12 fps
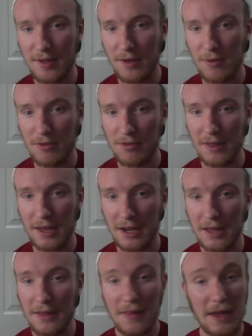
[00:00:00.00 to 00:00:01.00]
Russian
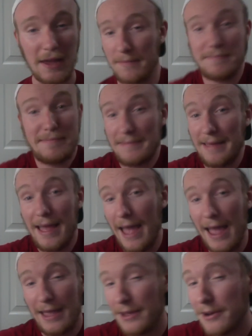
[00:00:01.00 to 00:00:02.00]
lady. Like,
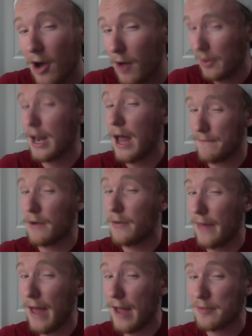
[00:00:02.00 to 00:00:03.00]
hey, you know I'm gonna have fun with
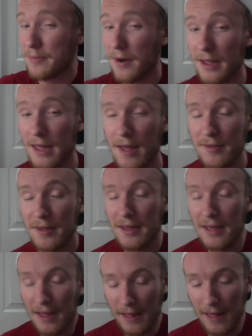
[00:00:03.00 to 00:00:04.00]
that last part, guys.
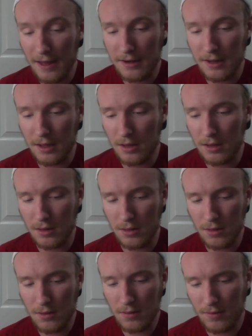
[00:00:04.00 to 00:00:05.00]
And
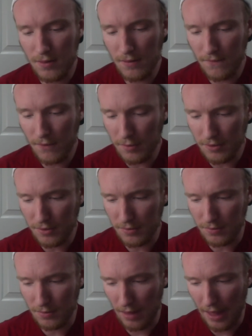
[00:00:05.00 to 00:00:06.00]
the film's
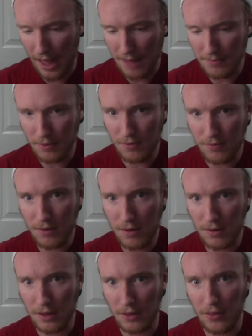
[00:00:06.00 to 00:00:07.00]
atmosphere,
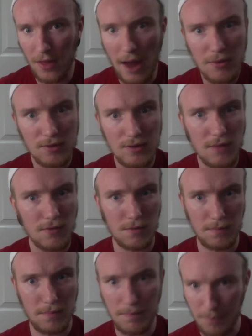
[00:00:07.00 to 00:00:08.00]
like, I was never
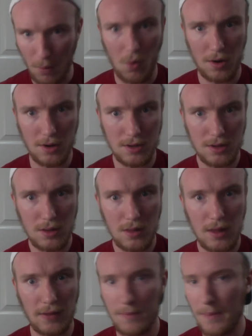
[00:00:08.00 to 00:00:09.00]
bored.
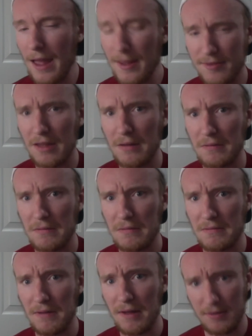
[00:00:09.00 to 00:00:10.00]
Like, the
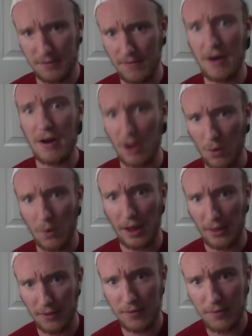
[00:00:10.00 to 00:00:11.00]
pacing was very
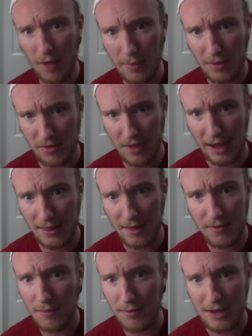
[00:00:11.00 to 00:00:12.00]
quick. This film's
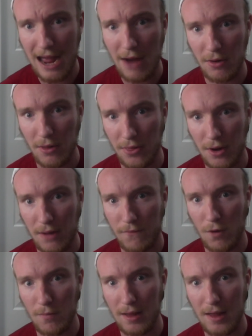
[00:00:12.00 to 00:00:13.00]
an hour and
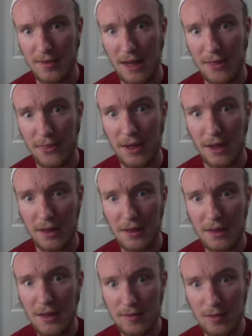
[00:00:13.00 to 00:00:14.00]
34 minutes. I think
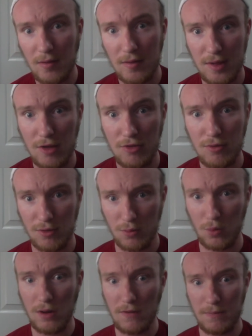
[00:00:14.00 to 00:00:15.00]
some of its issues
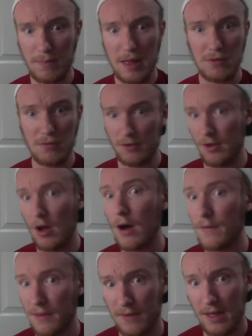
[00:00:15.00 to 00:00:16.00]
would have been
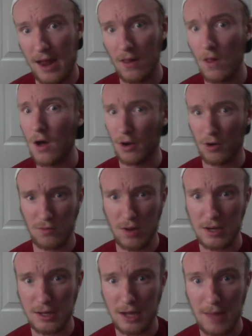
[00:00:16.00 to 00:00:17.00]
resolved if it had a longer
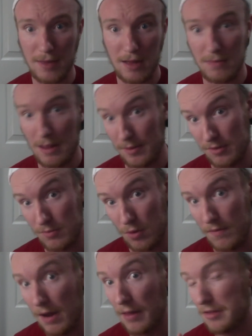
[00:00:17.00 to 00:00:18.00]
runtime and maybe some more
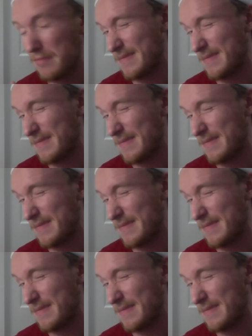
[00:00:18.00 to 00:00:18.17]
violence.